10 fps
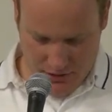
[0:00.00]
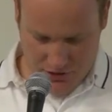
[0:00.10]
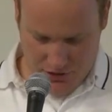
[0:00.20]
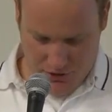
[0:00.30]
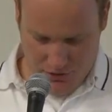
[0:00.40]

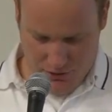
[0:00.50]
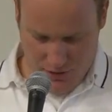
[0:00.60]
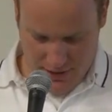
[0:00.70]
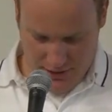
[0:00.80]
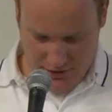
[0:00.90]

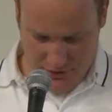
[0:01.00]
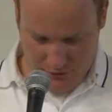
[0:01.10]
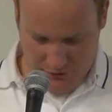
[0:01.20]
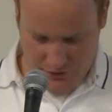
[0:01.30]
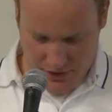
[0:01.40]
two
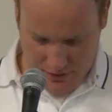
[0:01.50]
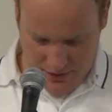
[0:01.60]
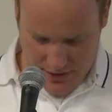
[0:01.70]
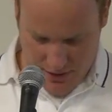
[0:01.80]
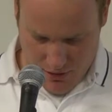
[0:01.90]

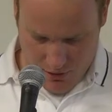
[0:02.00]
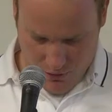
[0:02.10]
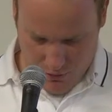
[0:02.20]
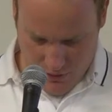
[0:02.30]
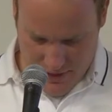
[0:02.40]
fields that are
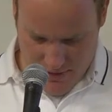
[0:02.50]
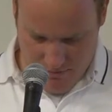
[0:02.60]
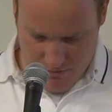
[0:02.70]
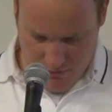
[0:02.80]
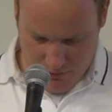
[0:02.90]
quite
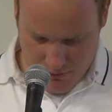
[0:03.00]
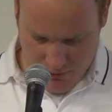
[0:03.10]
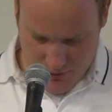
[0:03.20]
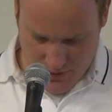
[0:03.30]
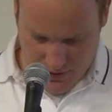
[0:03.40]

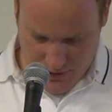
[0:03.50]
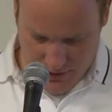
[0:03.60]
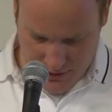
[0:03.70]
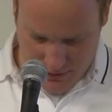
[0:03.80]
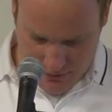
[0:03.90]

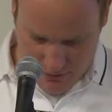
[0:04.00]
important.